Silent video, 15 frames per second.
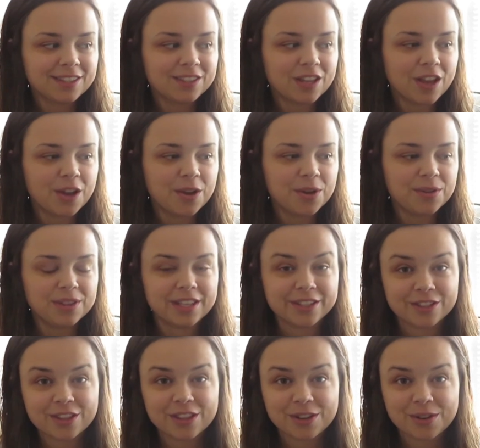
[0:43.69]
So
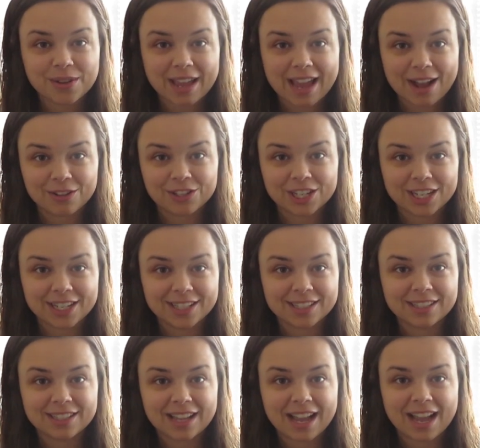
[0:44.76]
these are the new
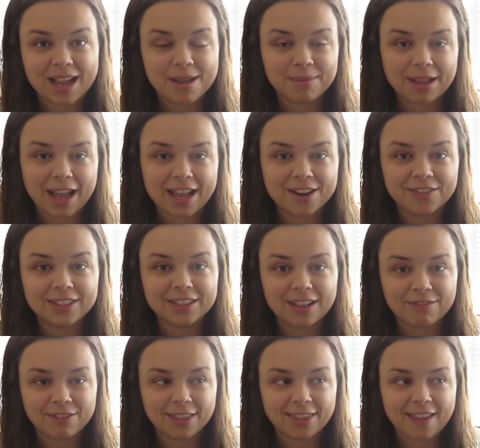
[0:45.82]
couches. I'm kind of in
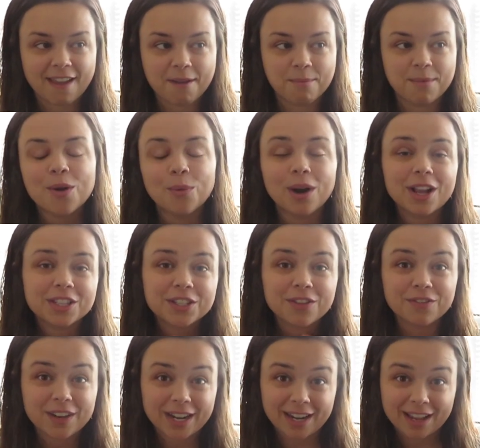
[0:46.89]
love with them. We're
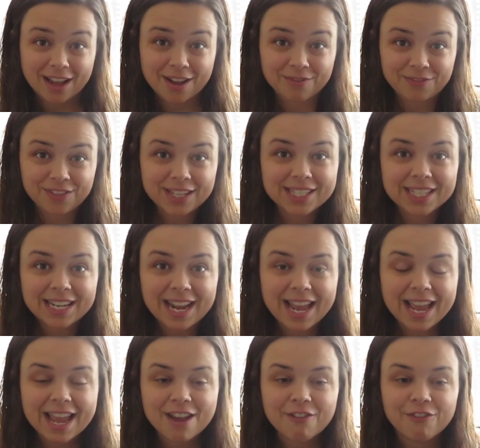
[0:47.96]
also very comfy
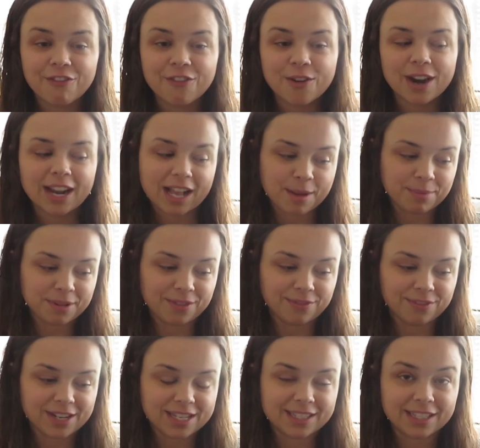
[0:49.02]
today for a couple
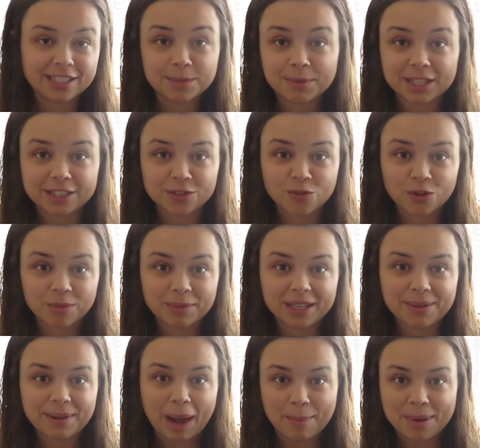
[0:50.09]
of reasons because
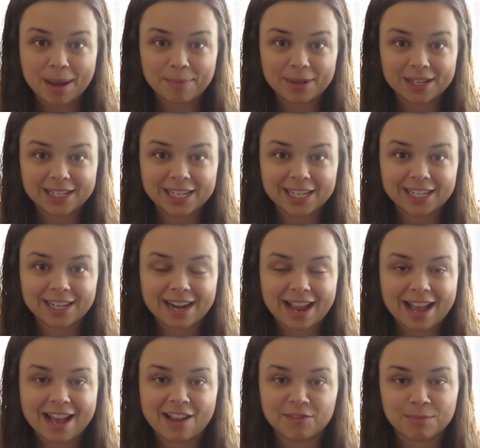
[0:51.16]
normally when I pop on here, I
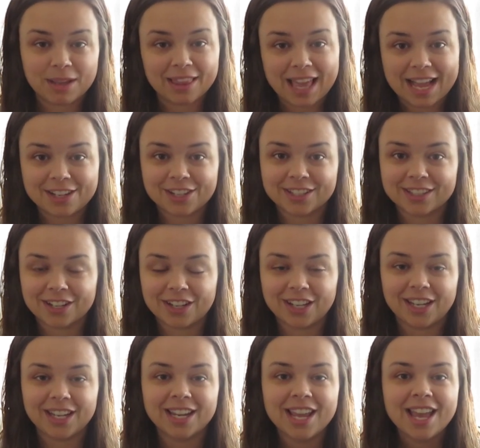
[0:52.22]
have my lashes
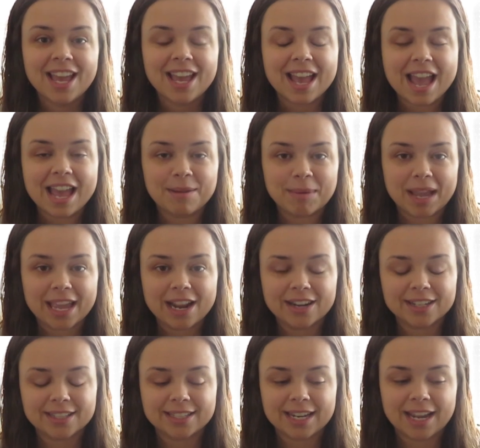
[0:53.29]
on and my
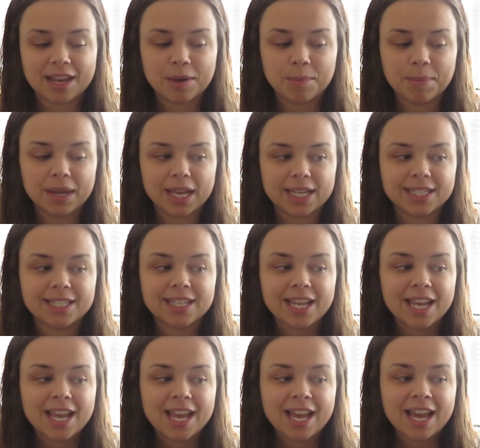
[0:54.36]
hair is done, but
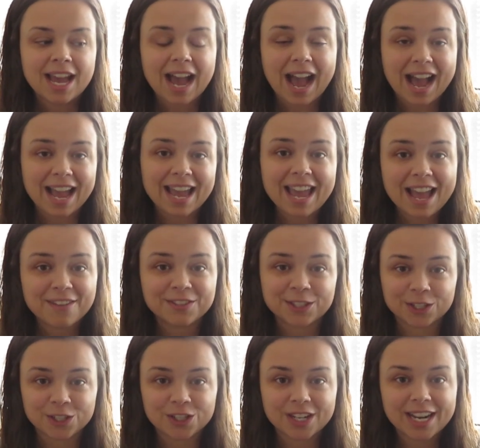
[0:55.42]
I have
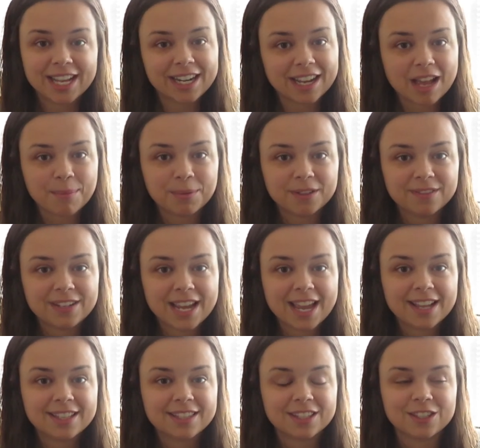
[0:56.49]
surgery in a couple of
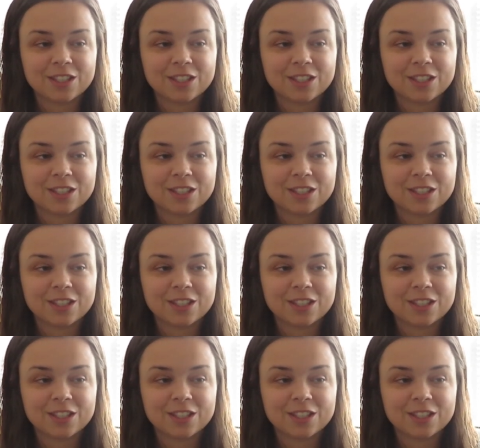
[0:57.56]
days.